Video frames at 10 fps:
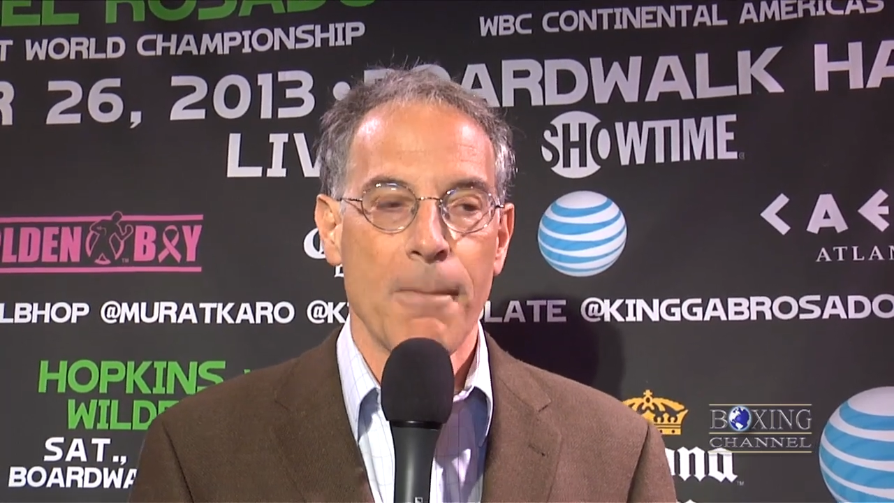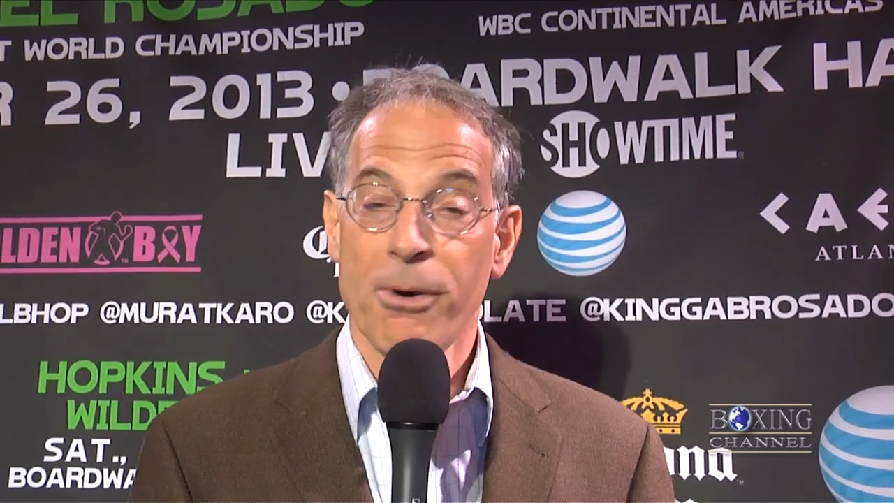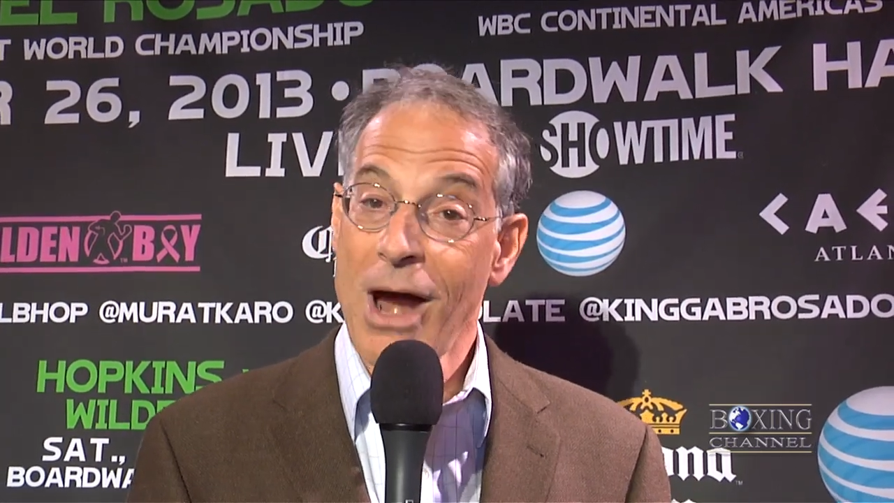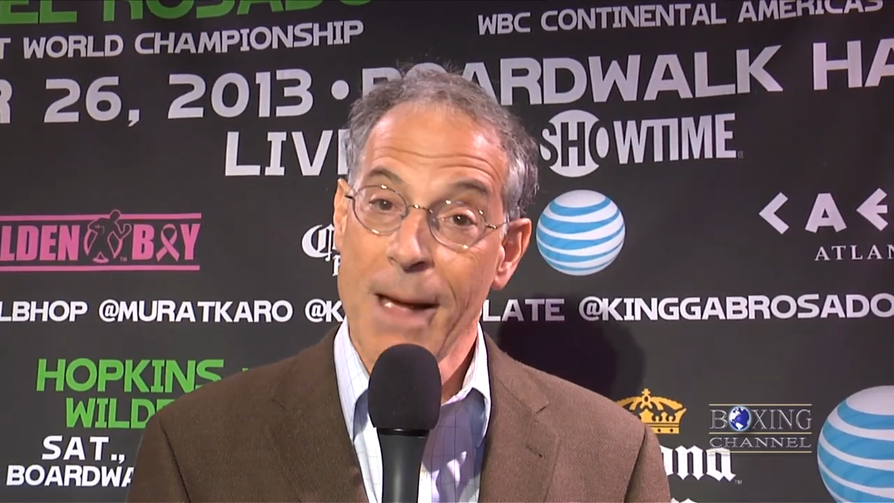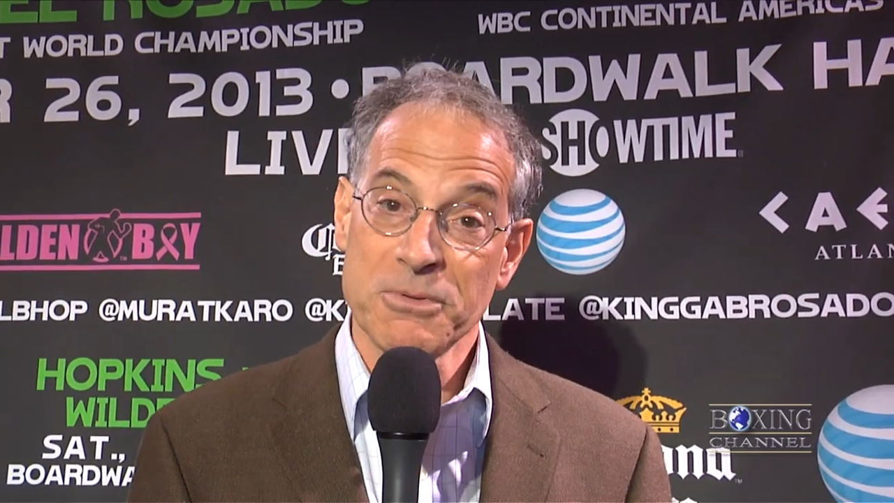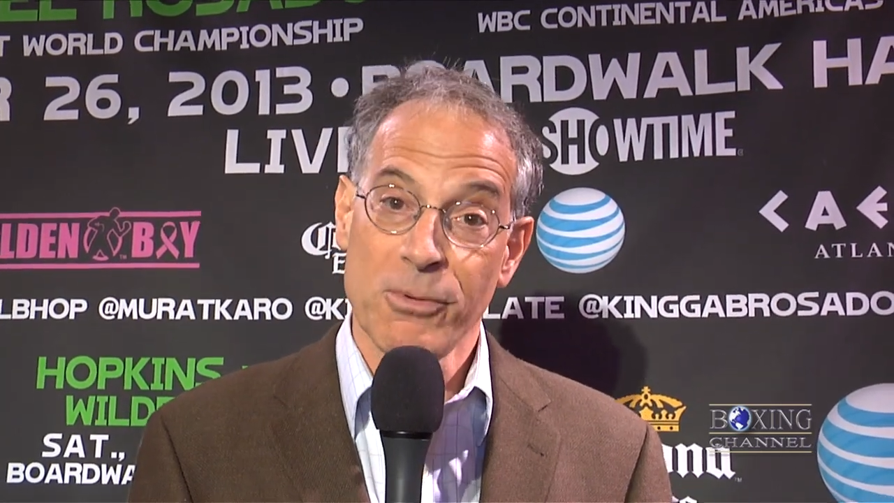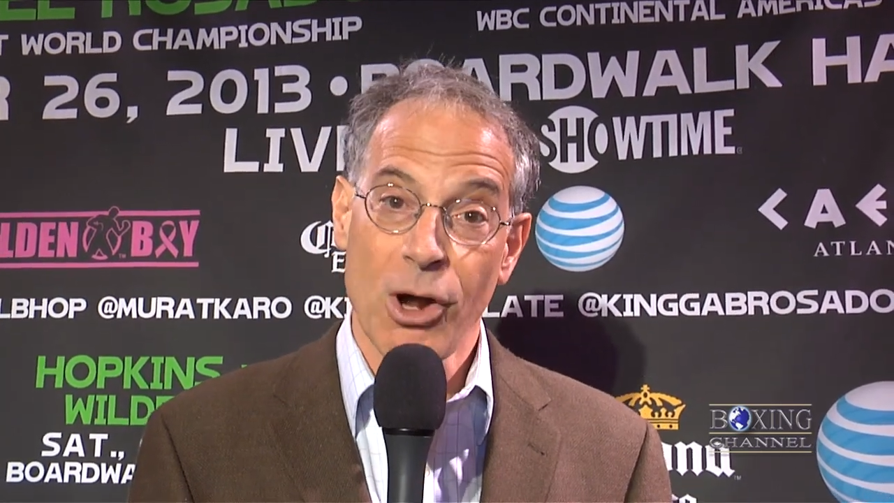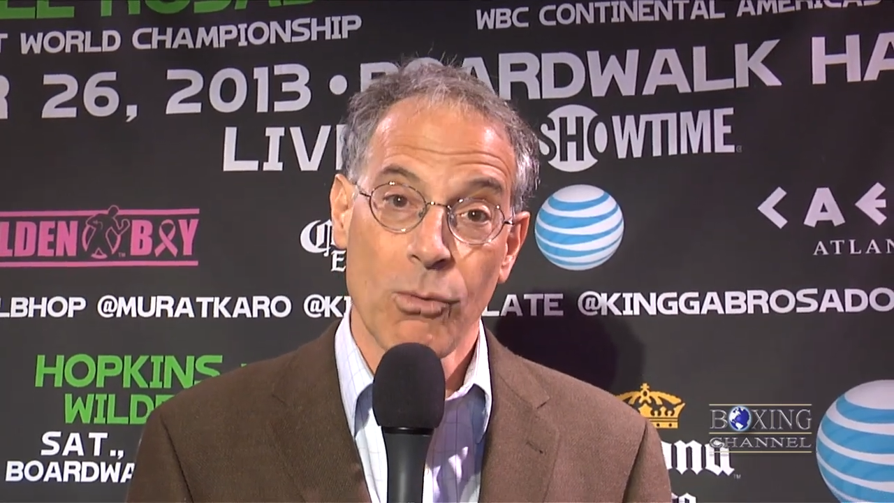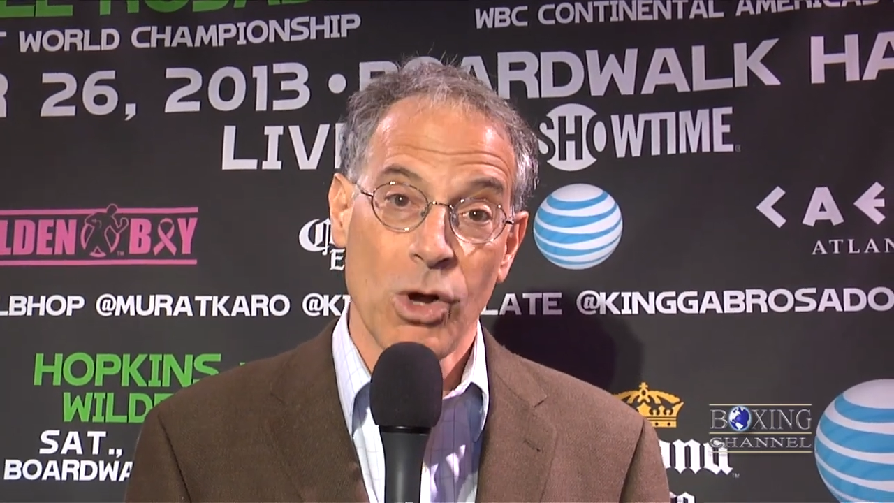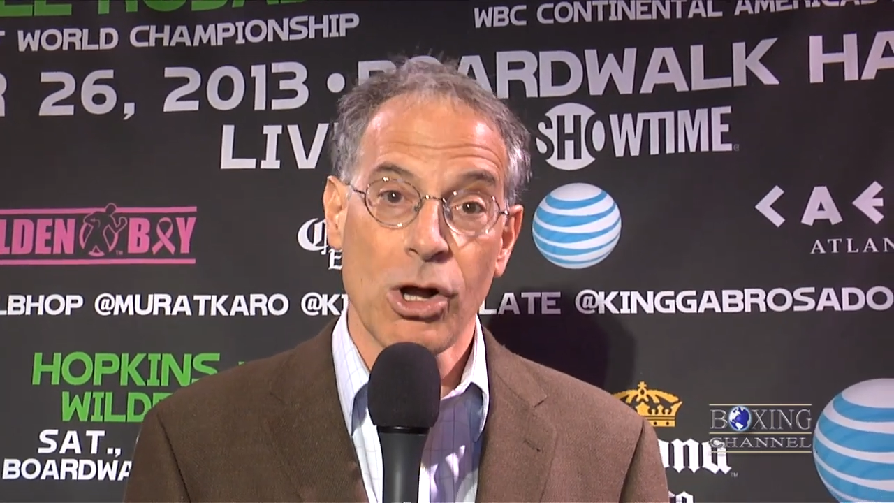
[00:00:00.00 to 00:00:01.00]
Perhaps
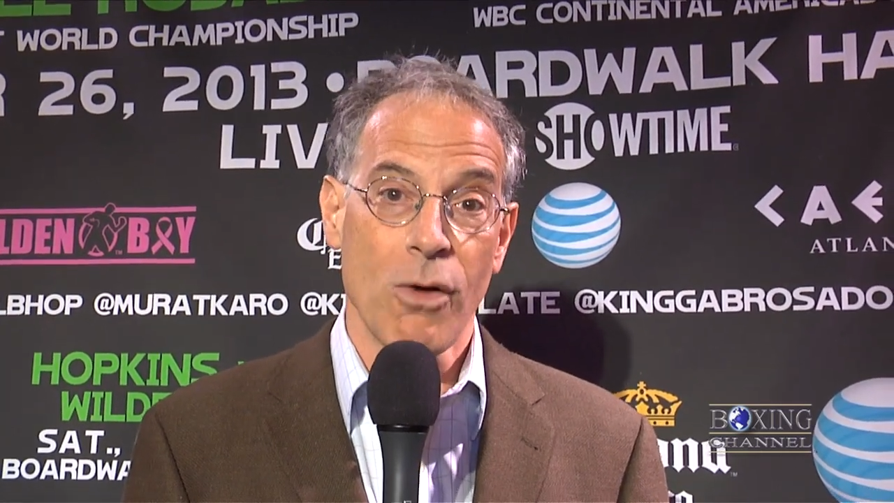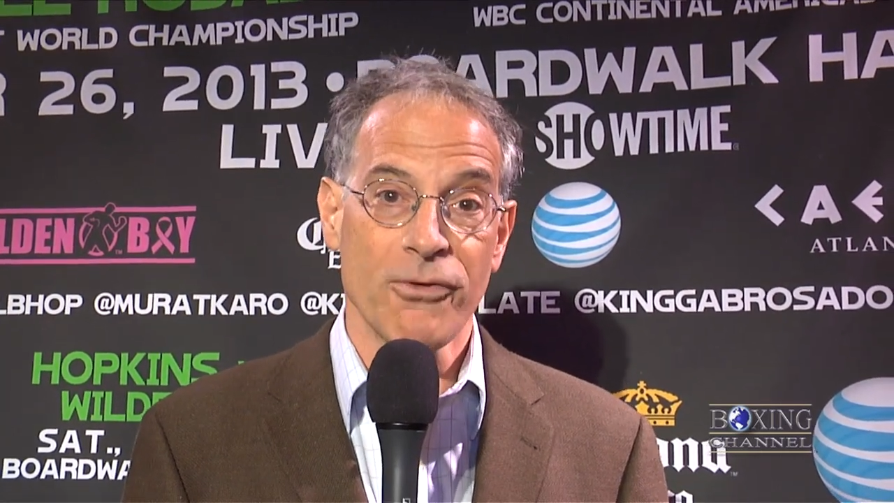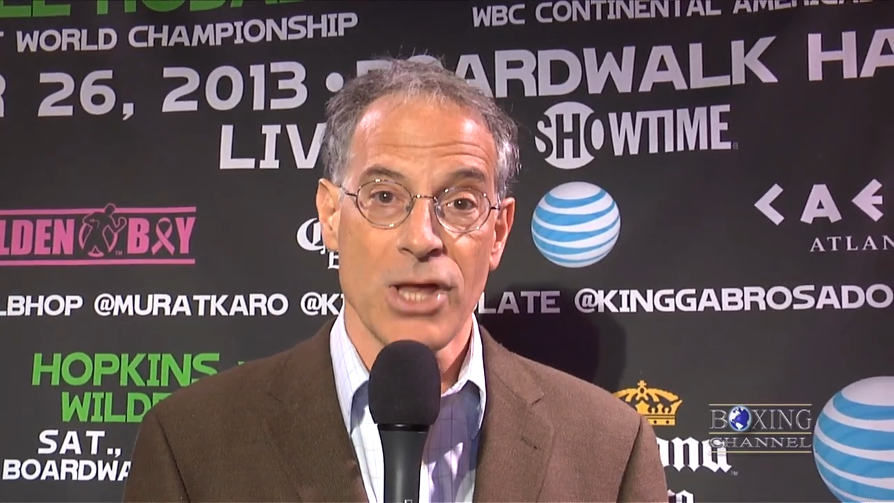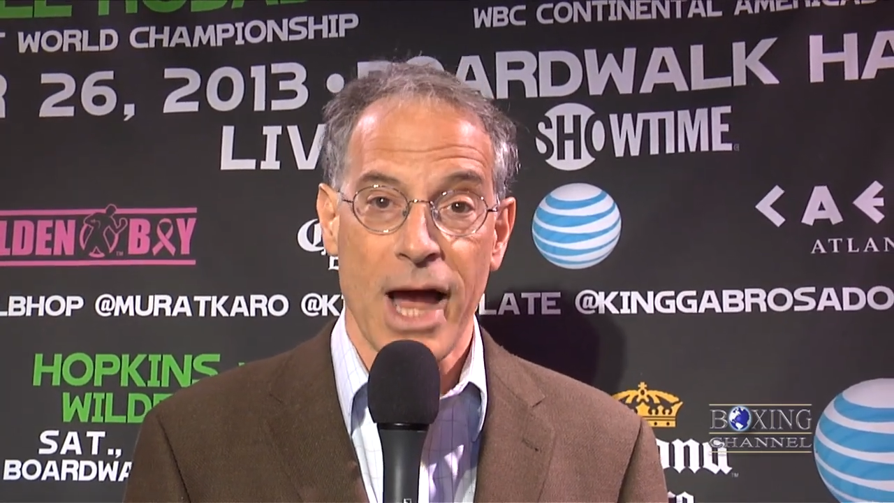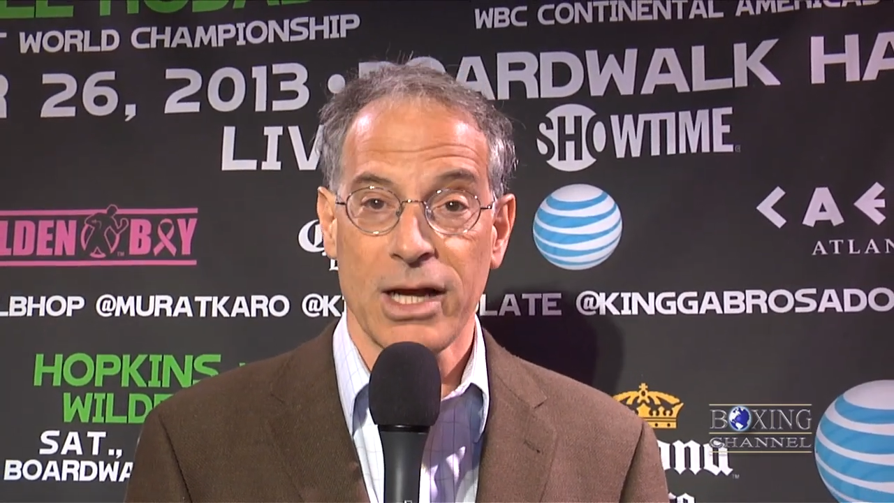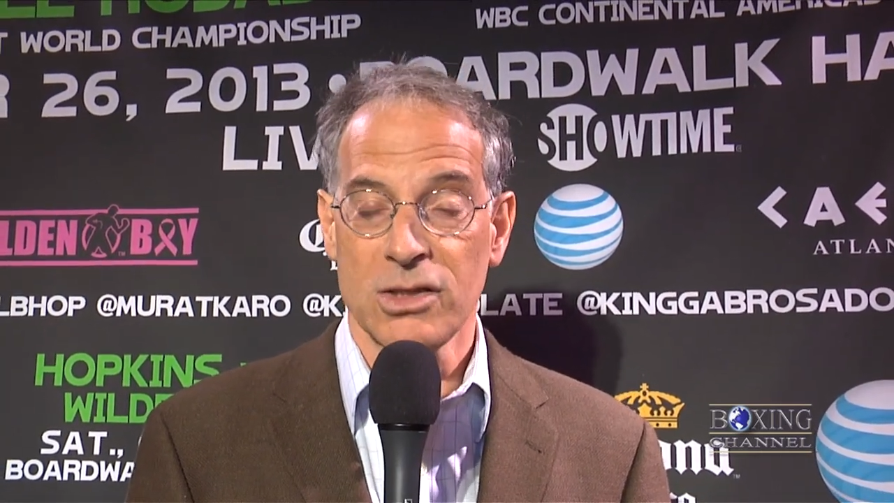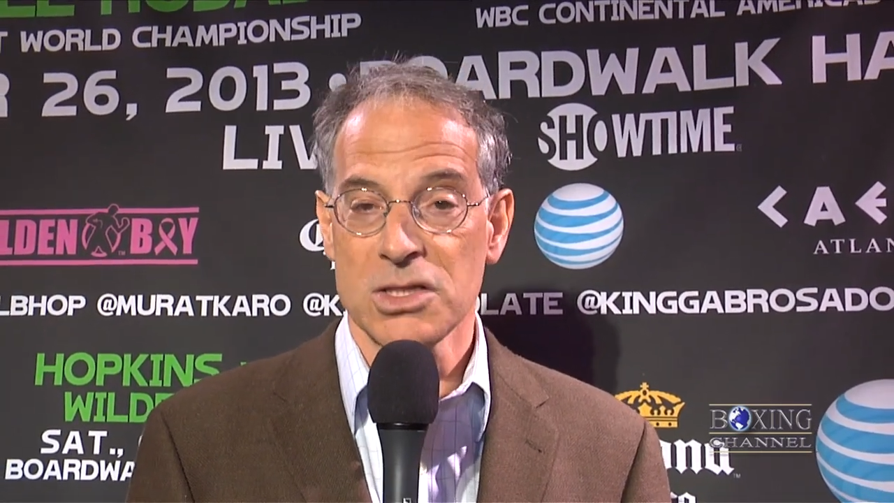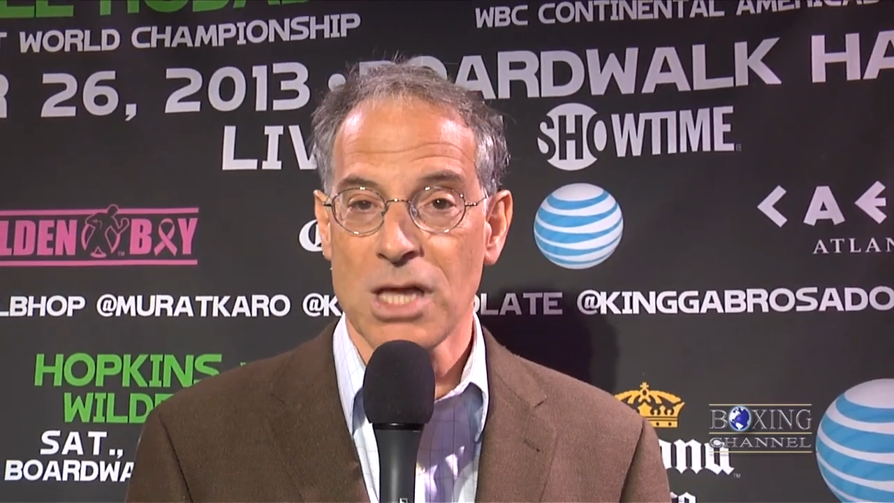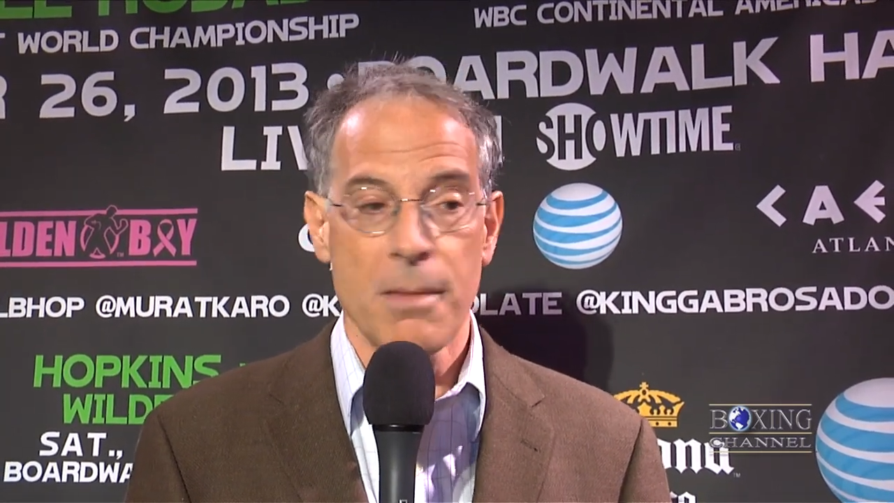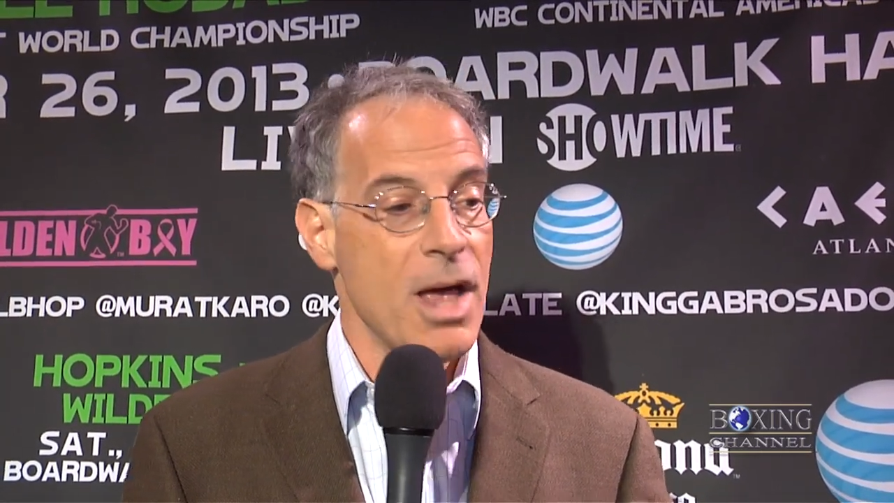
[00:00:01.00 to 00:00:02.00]
Bernard will go for a knockout
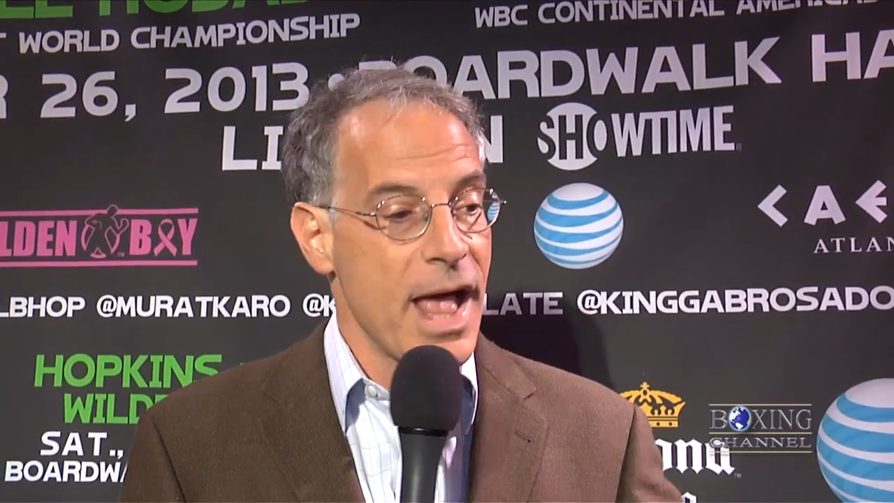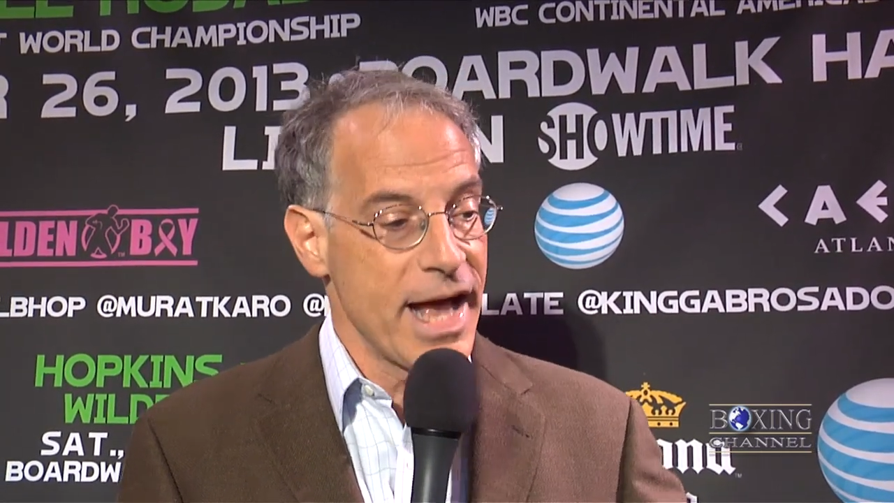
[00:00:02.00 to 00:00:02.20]
this time.